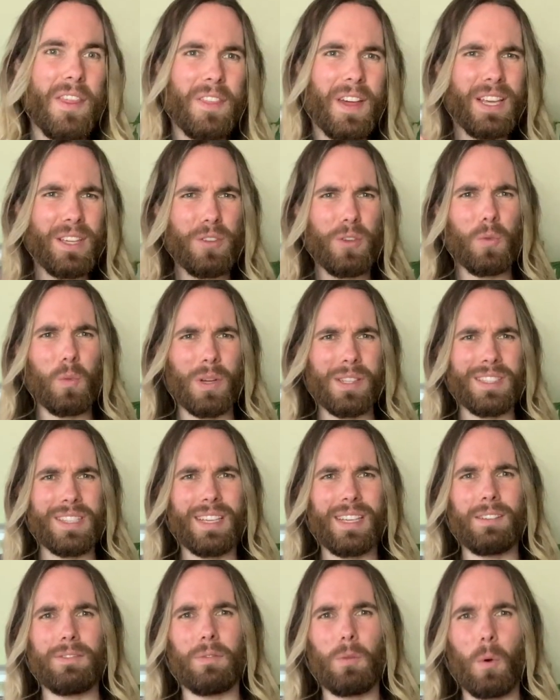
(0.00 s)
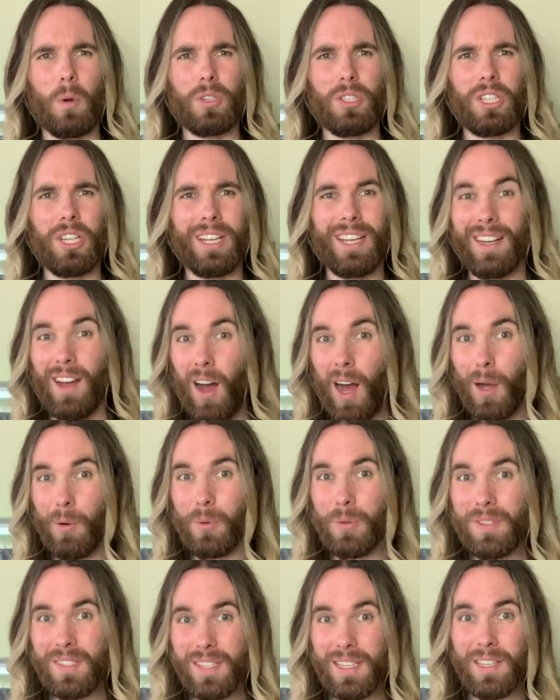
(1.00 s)
Thank you once again for watching and I
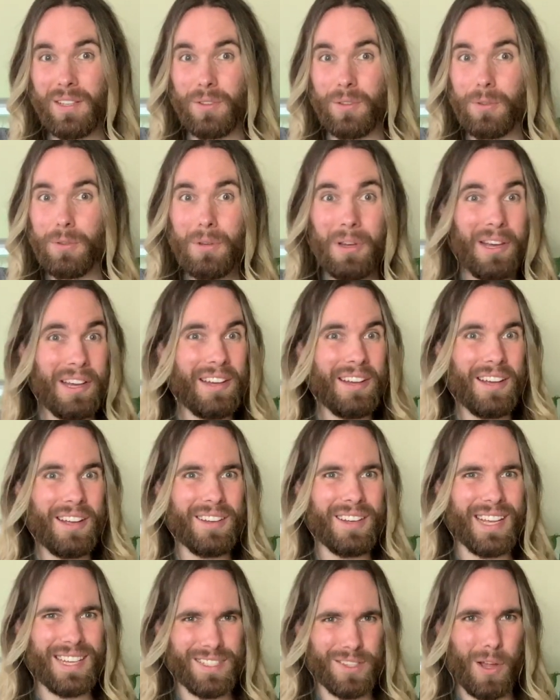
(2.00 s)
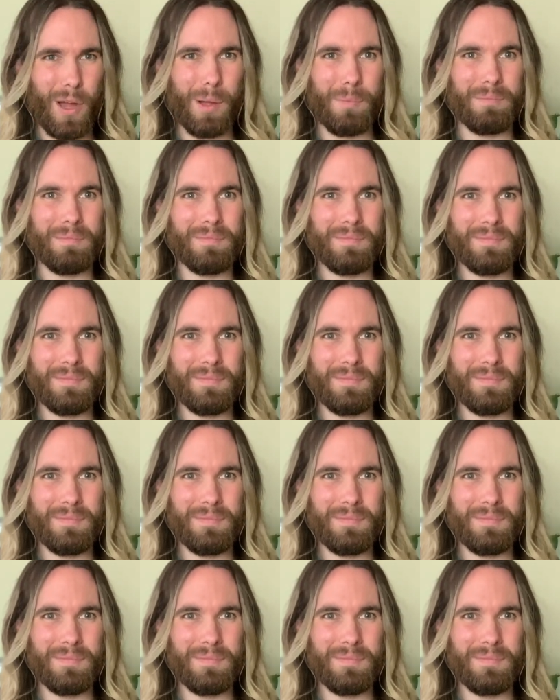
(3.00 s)
will see you next time.